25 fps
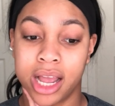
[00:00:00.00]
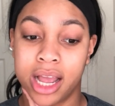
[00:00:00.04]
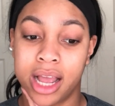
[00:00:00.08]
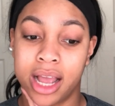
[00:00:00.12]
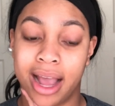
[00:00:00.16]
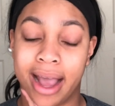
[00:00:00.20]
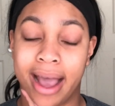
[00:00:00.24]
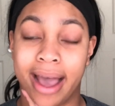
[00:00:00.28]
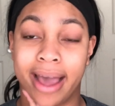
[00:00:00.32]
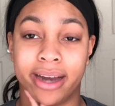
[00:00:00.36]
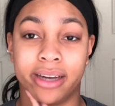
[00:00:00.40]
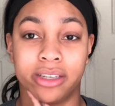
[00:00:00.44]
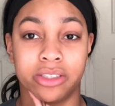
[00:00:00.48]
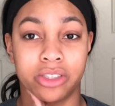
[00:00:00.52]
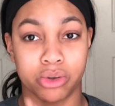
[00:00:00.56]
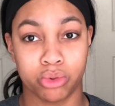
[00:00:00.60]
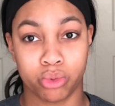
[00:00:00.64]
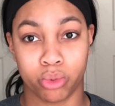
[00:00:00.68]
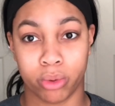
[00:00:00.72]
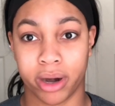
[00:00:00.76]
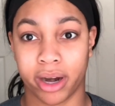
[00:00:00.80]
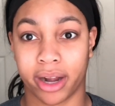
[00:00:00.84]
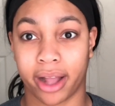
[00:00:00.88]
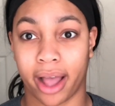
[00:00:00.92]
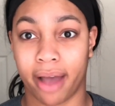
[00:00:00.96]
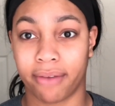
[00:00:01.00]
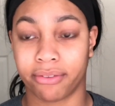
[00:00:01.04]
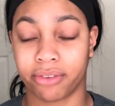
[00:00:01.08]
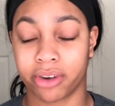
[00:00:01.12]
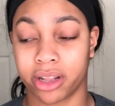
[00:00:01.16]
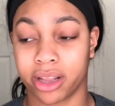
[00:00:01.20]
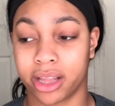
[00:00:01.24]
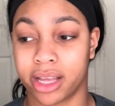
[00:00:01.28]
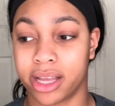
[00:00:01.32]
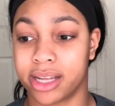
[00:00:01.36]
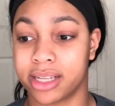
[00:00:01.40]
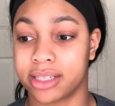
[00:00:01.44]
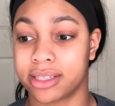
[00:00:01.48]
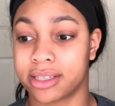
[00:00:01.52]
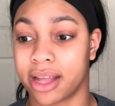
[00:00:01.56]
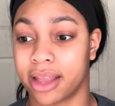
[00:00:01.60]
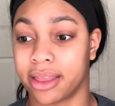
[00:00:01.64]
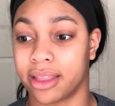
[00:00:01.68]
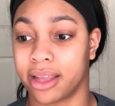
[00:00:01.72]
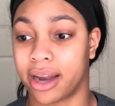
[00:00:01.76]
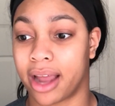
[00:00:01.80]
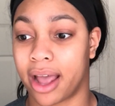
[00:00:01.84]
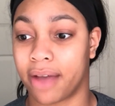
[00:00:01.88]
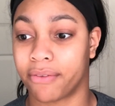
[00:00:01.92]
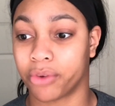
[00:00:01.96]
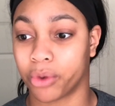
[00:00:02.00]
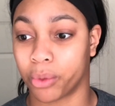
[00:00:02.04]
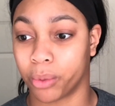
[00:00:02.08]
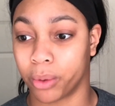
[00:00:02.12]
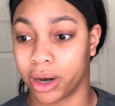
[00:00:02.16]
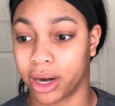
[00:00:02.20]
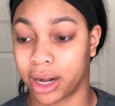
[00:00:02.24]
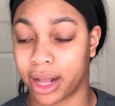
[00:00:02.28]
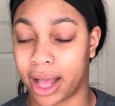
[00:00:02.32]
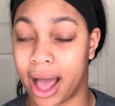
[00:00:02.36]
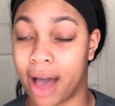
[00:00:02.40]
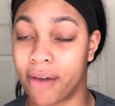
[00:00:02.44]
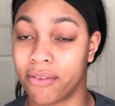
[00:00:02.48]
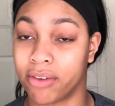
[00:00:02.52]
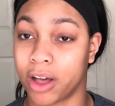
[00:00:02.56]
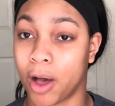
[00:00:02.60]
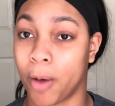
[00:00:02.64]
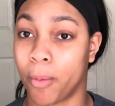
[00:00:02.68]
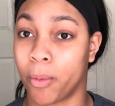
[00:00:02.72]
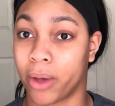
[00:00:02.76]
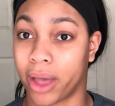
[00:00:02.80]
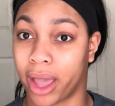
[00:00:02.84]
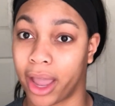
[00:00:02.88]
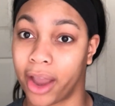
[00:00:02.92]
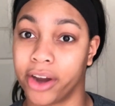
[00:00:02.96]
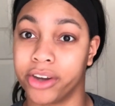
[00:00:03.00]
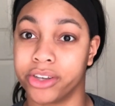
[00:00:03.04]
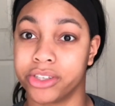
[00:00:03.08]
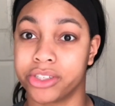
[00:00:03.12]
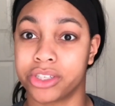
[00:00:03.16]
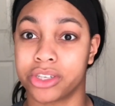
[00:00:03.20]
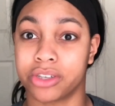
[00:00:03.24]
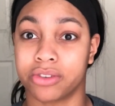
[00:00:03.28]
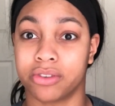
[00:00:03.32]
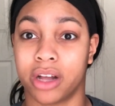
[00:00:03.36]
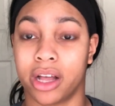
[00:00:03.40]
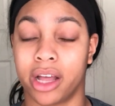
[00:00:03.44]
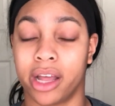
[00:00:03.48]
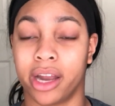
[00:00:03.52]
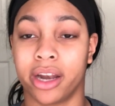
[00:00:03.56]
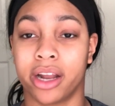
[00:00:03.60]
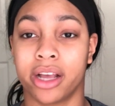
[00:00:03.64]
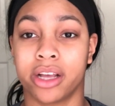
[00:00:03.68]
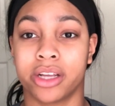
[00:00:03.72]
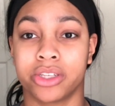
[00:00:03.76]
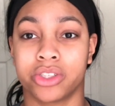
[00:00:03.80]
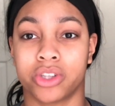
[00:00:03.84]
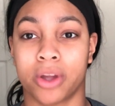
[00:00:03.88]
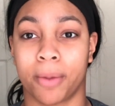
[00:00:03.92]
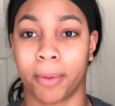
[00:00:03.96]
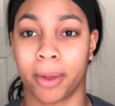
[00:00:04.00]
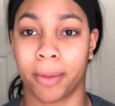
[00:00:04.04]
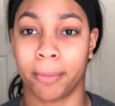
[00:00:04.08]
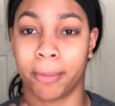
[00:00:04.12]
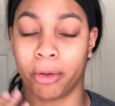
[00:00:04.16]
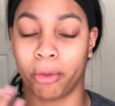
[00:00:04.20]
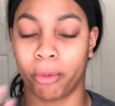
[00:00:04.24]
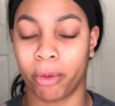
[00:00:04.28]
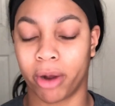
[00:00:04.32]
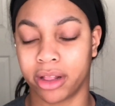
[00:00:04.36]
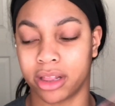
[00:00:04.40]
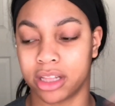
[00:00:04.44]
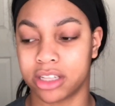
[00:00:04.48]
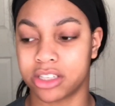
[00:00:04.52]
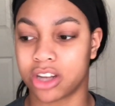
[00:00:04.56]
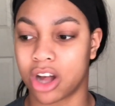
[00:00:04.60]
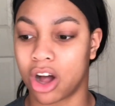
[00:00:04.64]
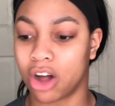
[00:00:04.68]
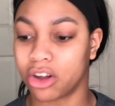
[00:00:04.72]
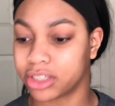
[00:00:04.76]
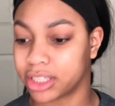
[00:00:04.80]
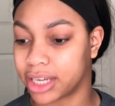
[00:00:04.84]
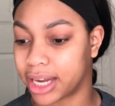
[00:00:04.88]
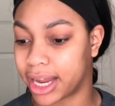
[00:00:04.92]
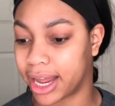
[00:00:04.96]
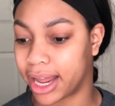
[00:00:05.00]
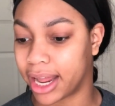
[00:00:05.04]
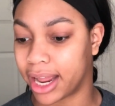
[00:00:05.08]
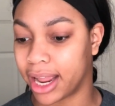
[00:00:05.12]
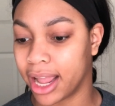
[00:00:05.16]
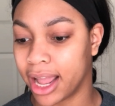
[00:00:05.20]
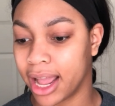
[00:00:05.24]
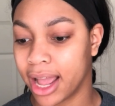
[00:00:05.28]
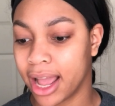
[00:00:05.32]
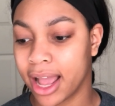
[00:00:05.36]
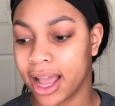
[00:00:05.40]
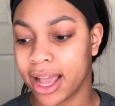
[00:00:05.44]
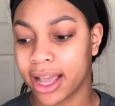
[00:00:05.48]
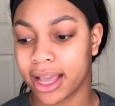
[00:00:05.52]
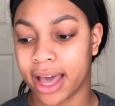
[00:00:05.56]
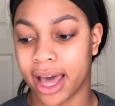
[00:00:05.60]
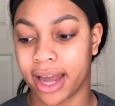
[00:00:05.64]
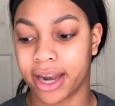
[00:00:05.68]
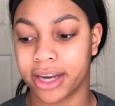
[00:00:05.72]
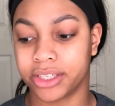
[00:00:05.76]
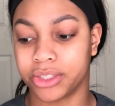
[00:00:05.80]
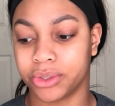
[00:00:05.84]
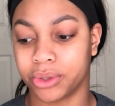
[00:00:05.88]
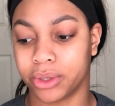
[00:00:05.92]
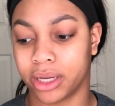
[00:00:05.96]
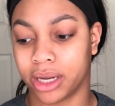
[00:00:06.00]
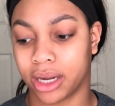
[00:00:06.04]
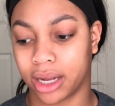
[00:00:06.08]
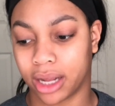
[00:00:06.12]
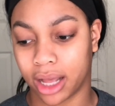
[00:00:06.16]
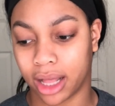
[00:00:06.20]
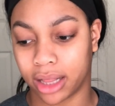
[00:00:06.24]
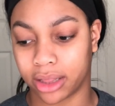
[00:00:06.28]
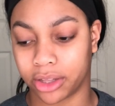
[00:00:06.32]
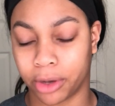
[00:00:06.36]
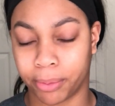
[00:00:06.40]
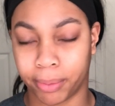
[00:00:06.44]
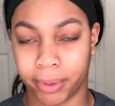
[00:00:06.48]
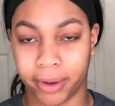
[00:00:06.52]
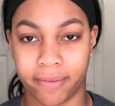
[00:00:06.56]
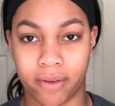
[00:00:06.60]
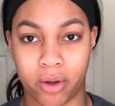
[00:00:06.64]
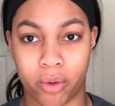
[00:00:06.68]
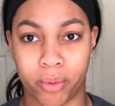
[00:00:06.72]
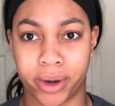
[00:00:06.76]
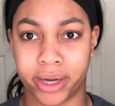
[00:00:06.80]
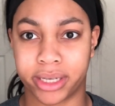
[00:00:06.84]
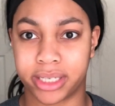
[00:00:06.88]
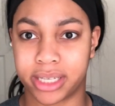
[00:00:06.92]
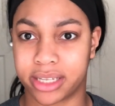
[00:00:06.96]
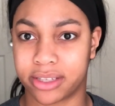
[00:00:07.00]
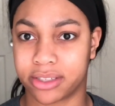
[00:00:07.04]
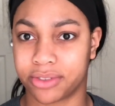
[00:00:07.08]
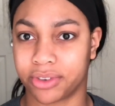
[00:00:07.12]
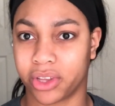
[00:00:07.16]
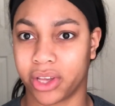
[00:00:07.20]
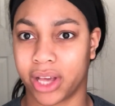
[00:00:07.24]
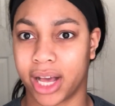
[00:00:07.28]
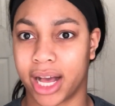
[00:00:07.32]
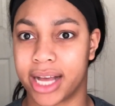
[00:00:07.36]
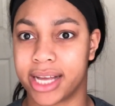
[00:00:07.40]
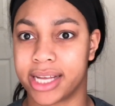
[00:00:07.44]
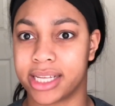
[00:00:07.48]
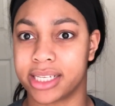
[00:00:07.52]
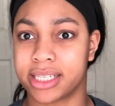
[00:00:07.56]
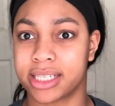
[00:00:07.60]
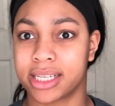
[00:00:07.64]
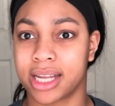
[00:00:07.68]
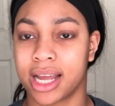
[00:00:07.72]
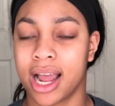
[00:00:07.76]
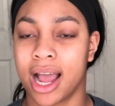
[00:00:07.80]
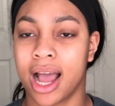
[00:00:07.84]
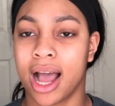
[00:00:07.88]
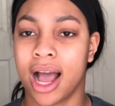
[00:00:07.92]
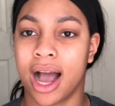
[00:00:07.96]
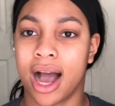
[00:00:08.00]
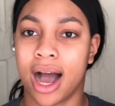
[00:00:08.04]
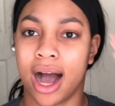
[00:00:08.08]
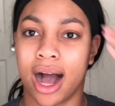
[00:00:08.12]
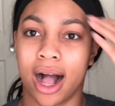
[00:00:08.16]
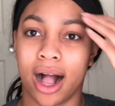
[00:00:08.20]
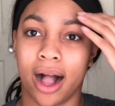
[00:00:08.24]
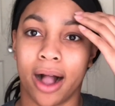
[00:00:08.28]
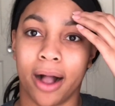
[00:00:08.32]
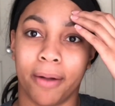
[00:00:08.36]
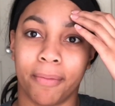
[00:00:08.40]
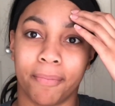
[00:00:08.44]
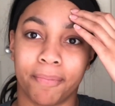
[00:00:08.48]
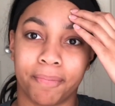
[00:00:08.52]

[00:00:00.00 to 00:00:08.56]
heading to work after this, and then after work I have a couple errands to run, so I'm gonna be wearing this all day, kind of doing a little bit of a wear test for you guys. I